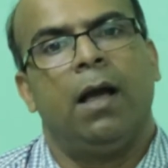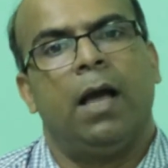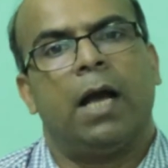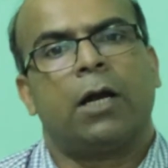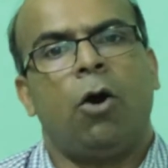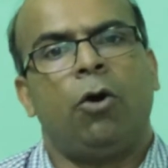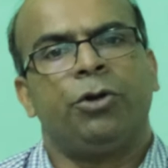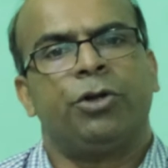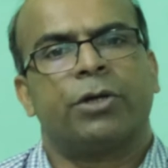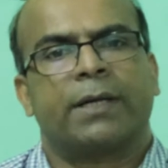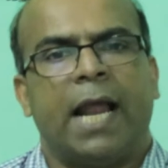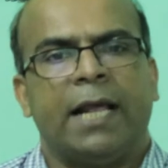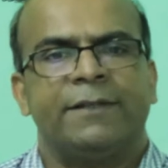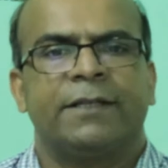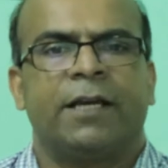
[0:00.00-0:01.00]
According to
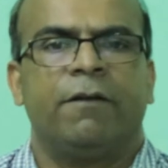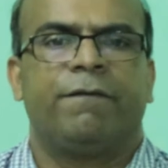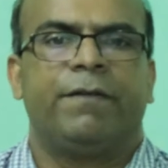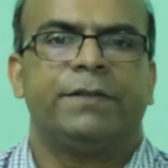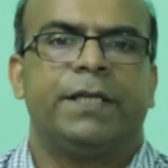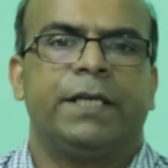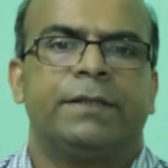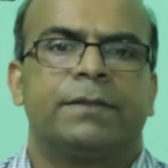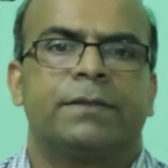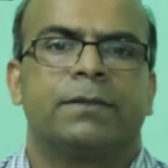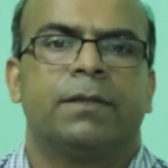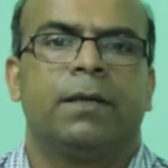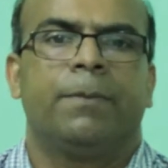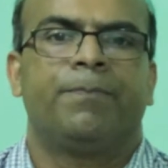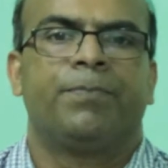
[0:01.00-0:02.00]
classical physics,
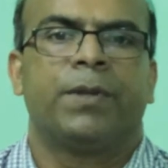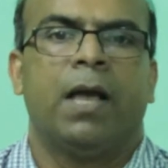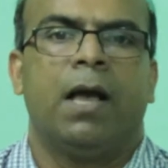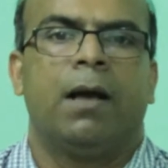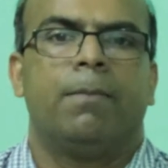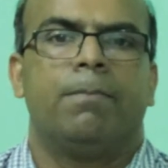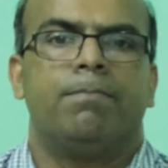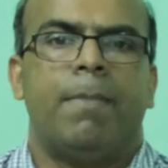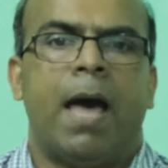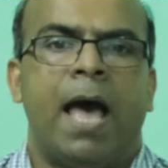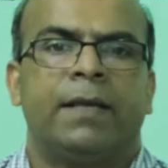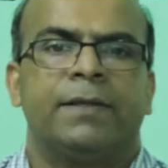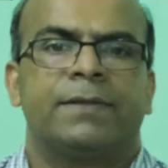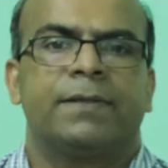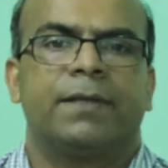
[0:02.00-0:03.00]

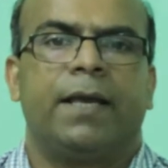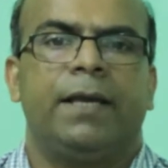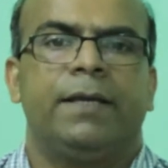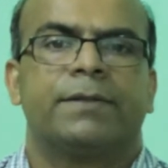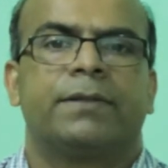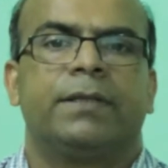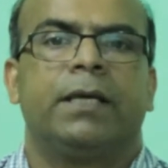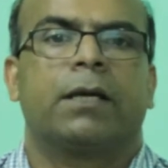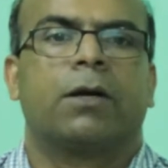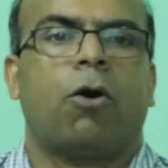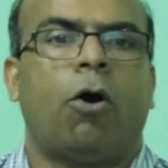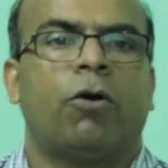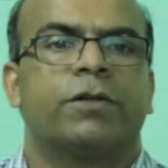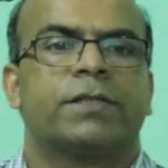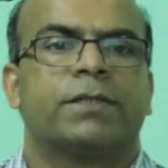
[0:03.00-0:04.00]
mass is the
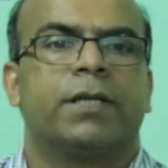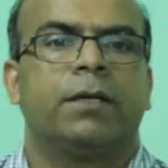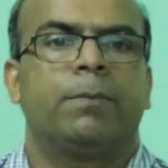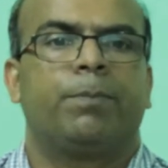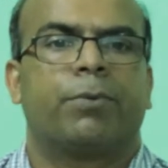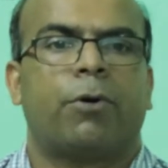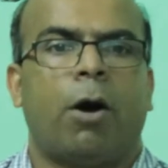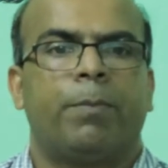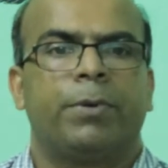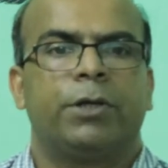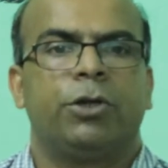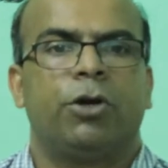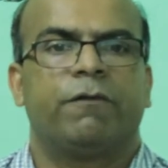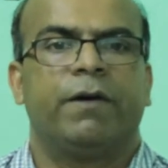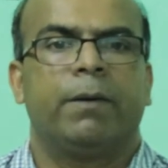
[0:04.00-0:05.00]
constant
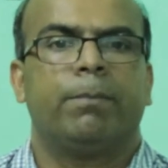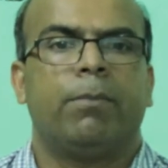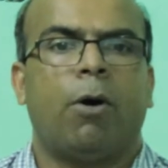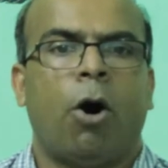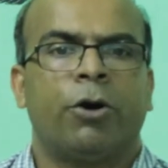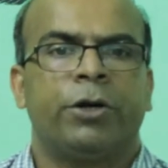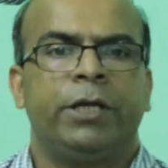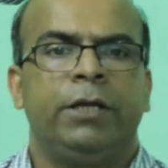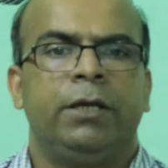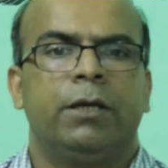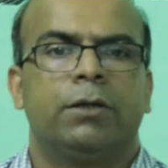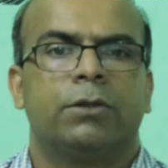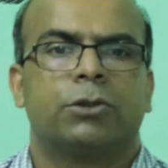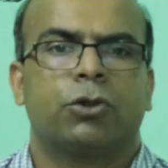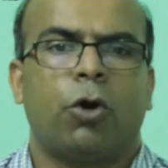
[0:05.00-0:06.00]
property of a body
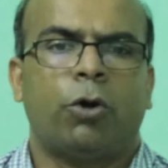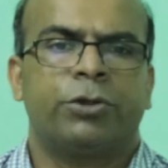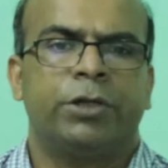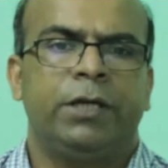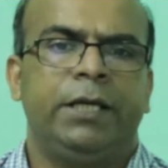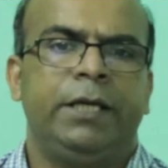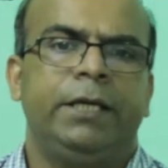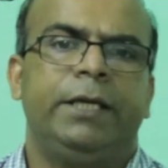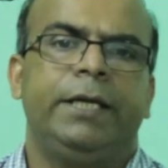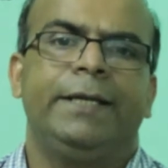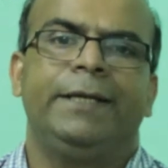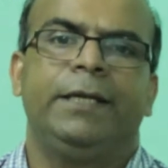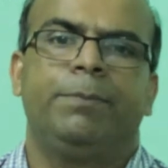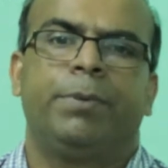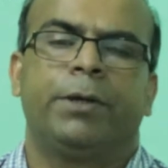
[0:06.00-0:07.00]
totally
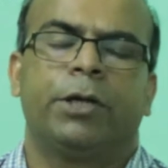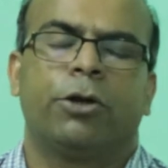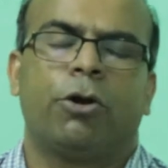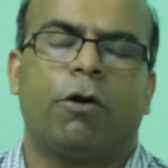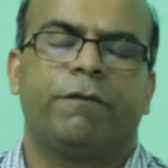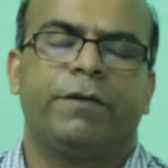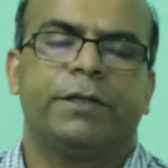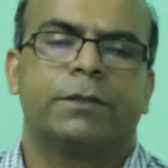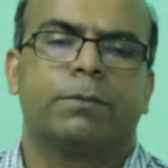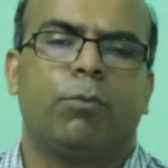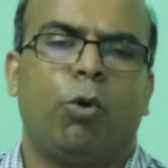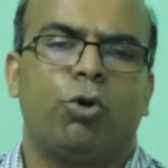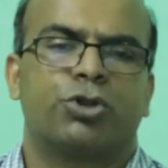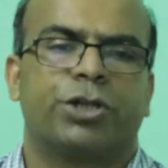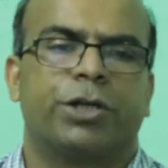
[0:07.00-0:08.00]
independent of its
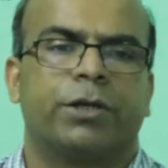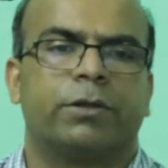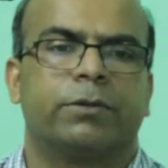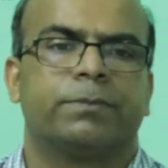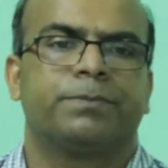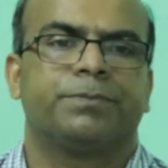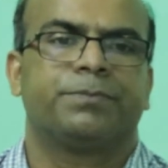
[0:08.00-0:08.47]
motion.